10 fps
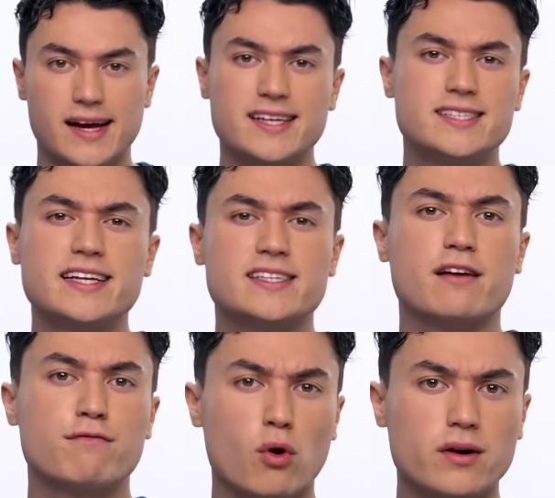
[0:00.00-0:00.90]
States
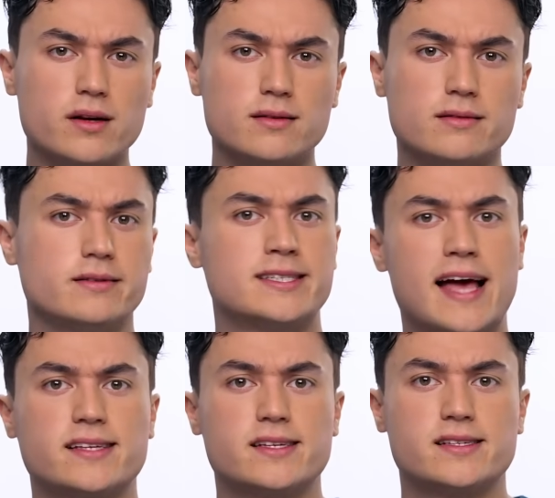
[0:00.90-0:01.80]
like Florida,
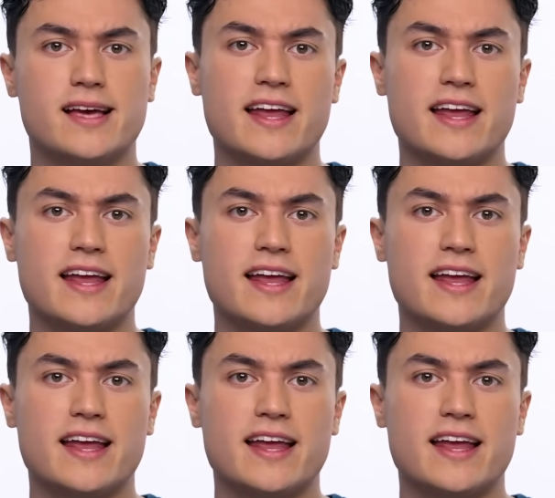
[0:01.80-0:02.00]
Texas,